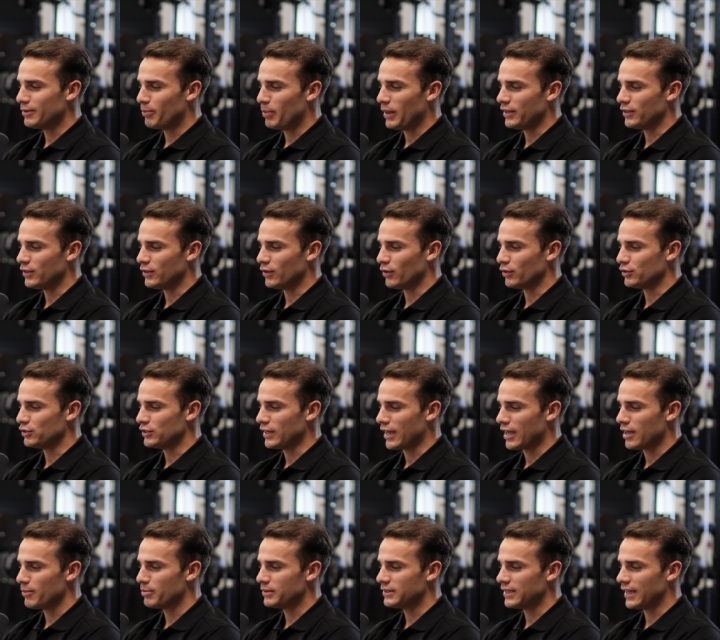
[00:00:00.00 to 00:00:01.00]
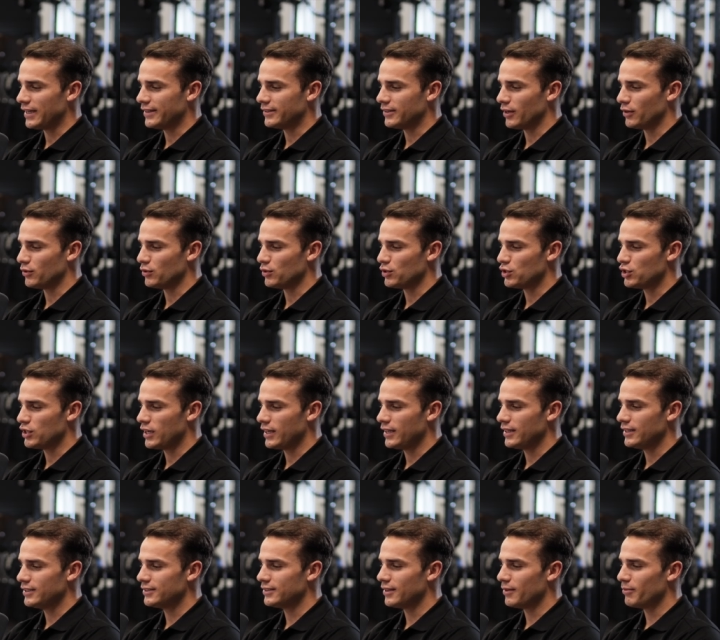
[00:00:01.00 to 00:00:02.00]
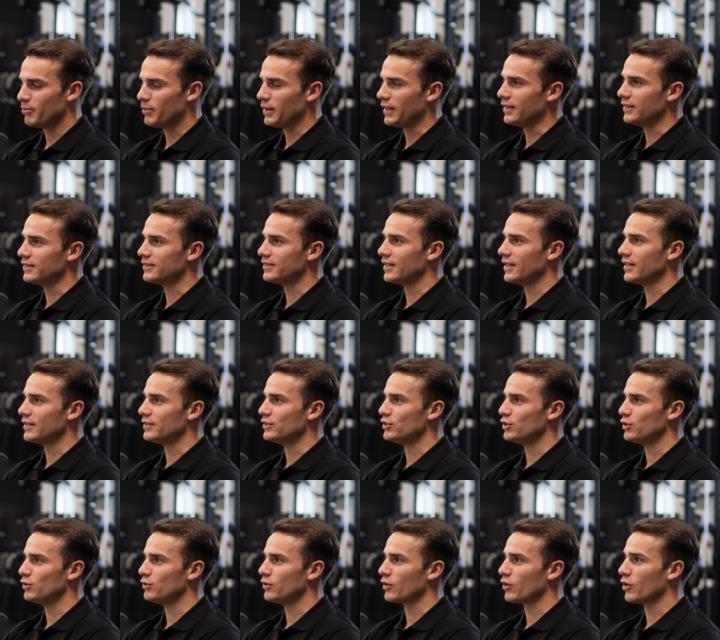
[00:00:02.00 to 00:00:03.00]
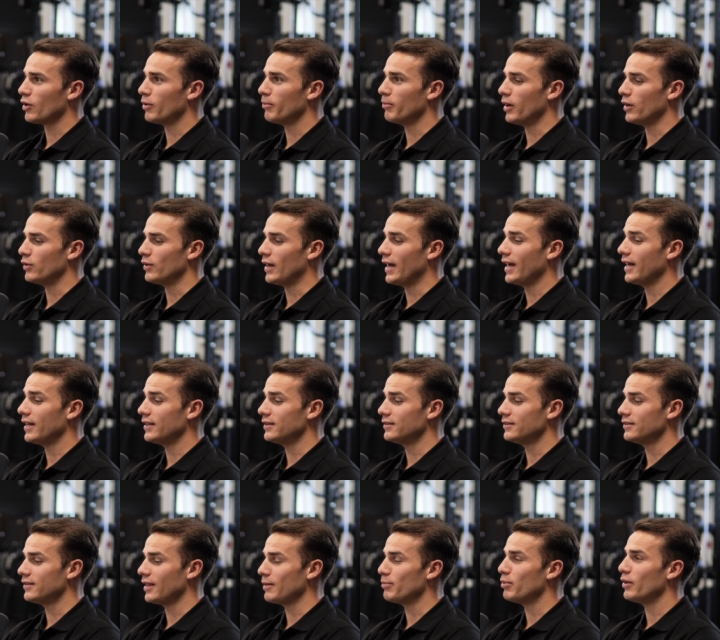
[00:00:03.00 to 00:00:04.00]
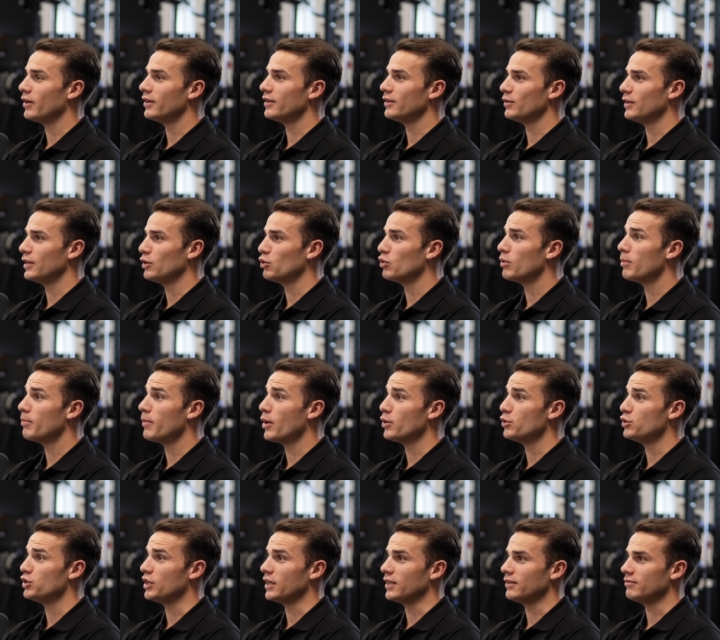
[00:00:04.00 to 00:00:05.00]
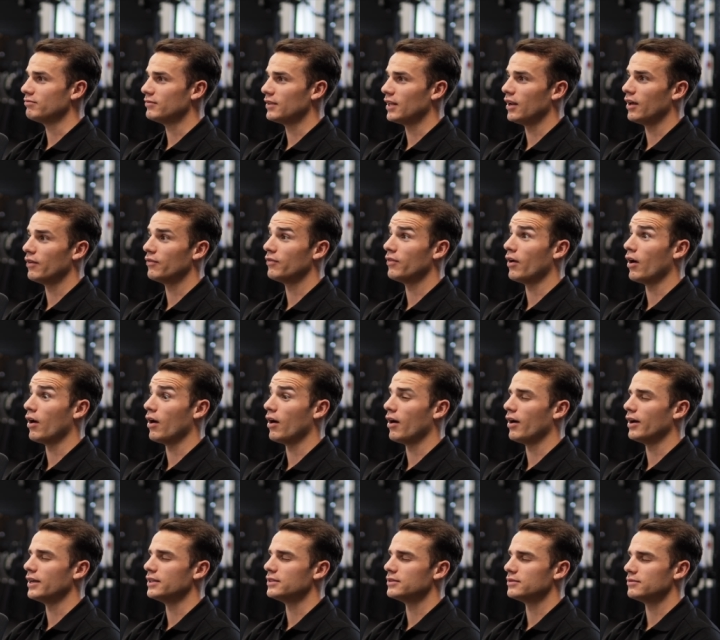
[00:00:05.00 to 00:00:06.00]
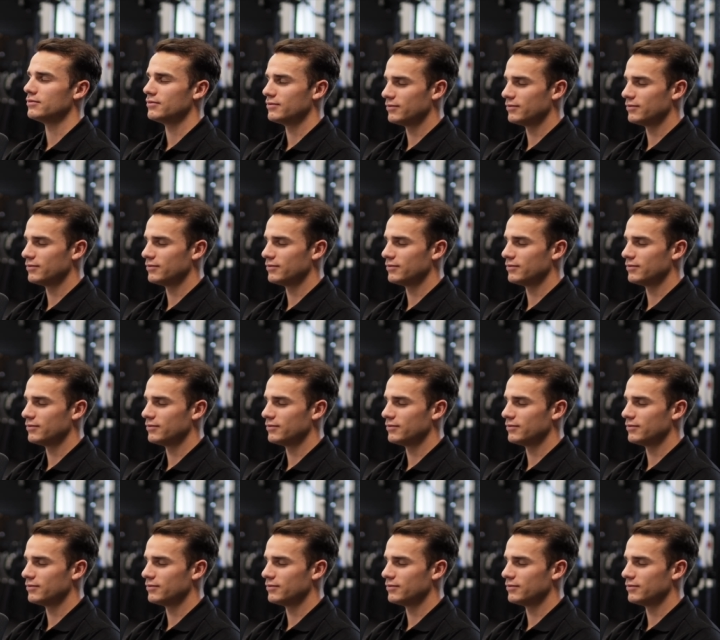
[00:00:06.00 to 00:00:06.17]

opinion on Jackie Potato, cheese, beans and tuna combo? And they put a little emoji, the love heart eyes.